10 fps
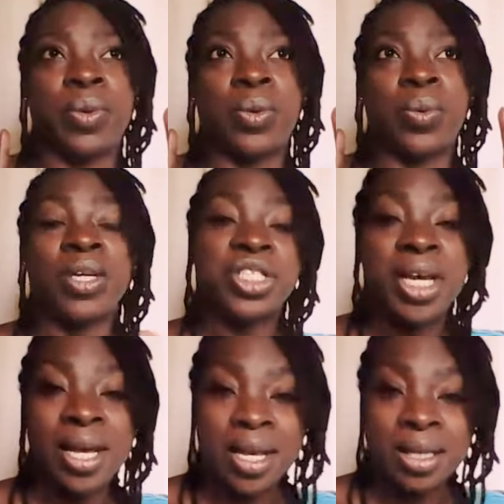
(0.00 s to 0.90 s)
We are
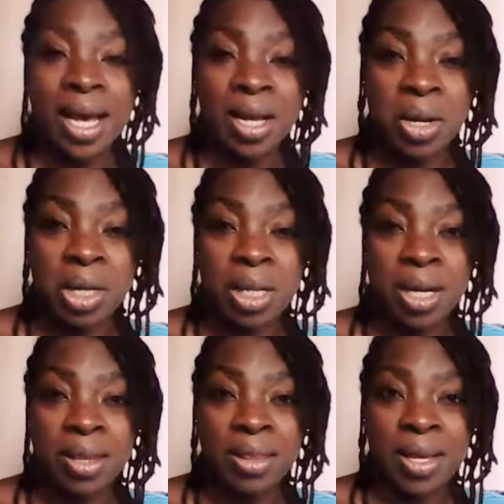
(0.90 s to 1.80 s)
shining light on a lot
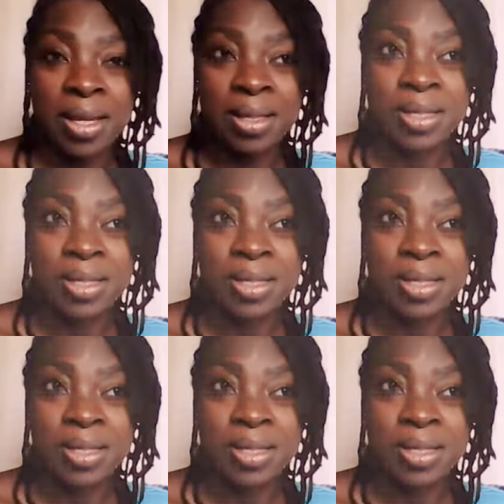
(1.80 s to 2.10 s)
of things.